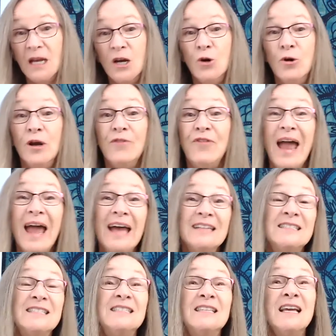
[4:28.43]
who have had
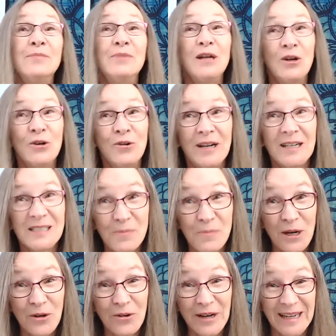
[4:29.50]
similar
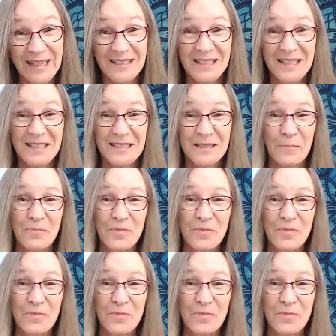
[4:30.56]
experiences.